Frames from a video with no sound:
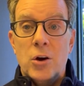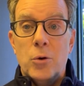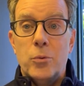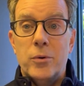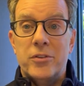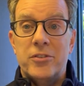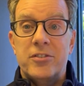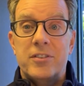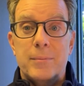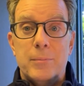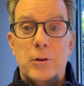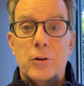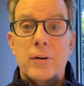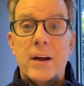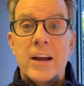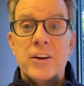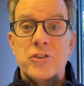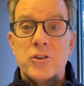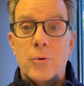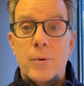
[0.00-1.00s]
with similar
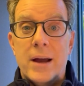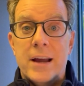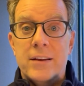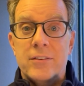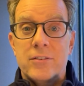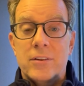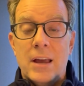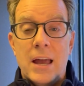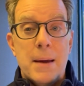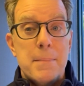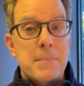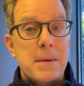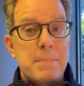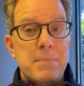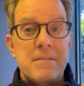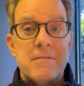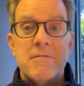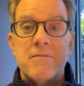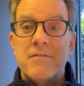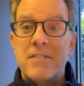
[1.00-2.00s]
HOAs may
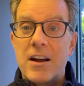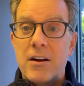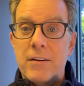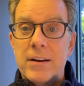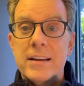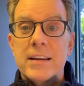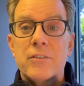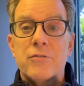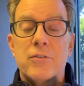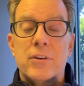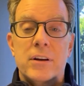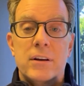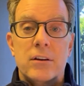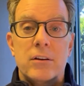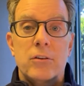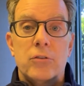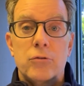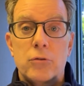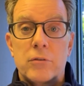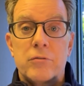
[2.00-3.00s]
be very
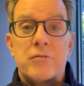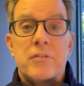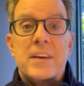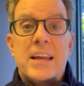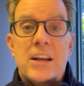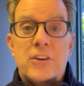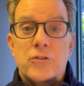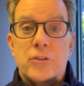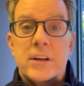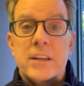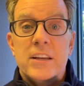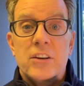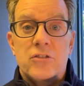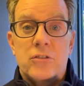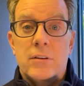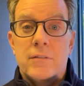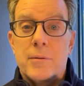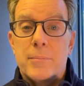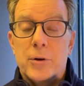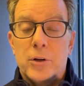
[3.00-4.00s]
different sort of financial
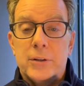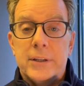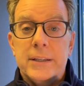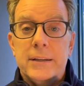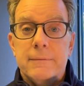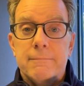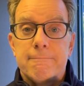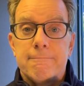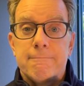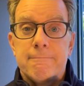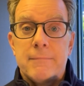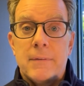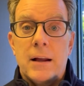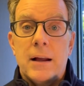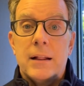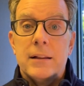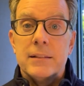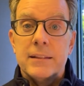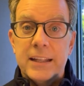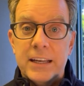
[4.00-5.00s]
condition of the building,
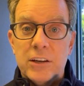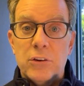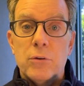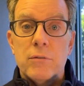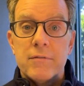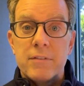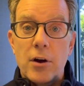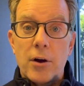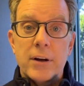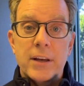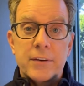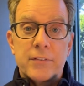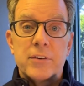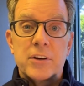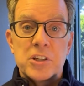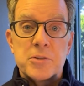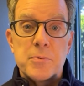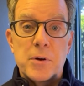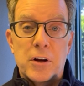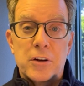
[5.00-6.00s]
leading to a very different
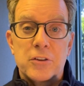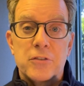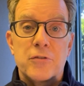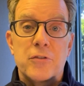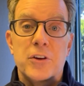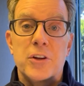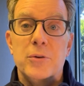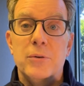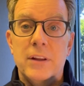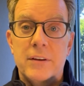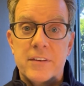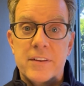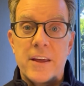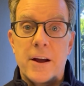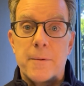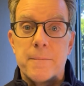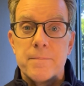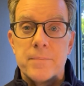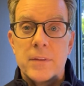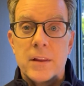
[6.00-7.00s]
experience for you living
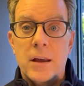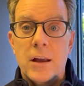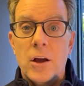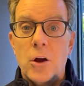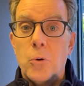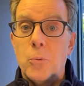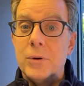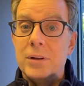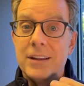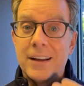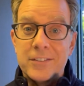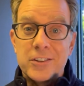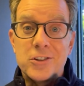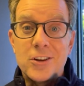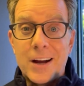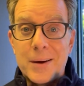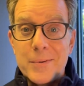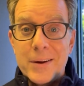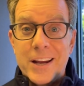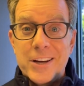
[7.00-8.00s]
there. We'd love to
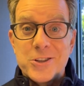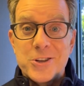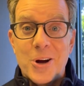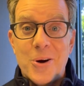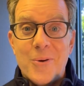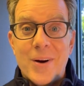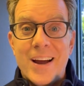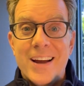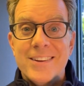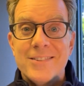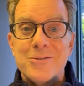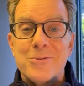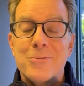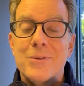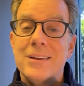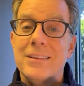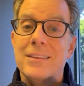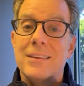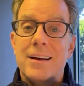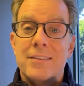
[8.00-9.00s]
talk about HOAs.
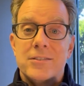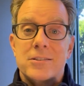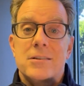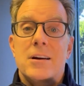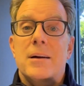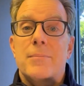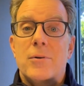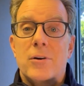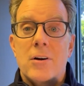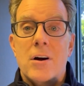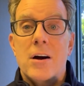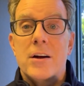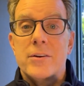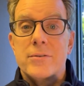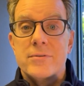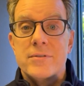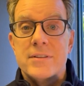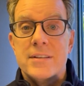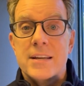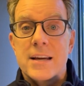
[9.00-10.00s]
We'd love to talk about
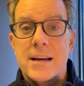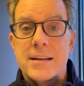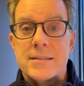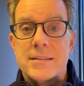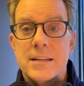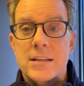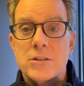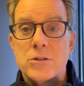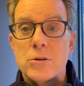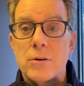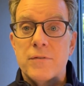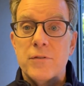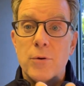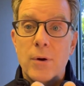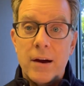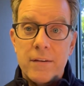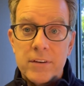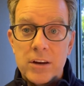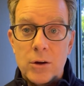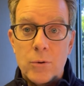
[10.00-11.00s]
condos and TIC. So if you
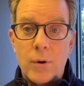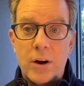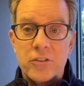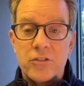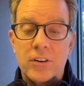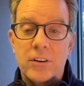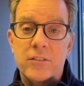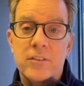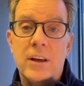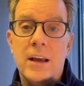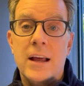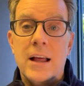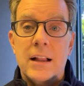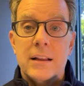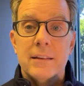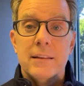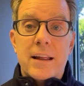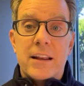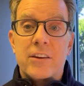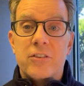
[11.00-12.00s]
have any questions,
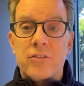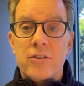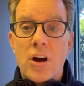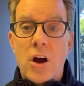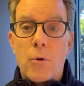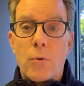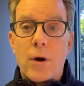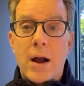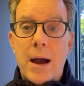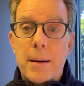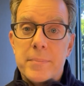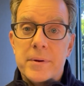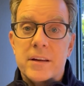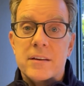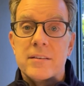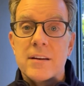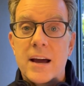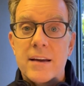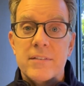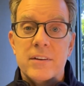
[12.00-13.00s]
let us know. We're happy to
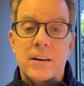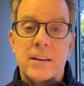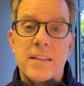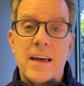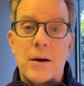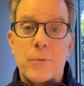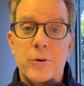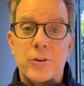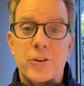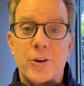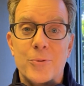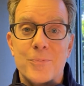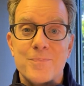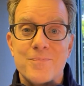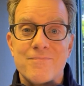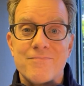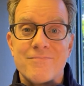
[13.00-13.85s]
dive into that with you.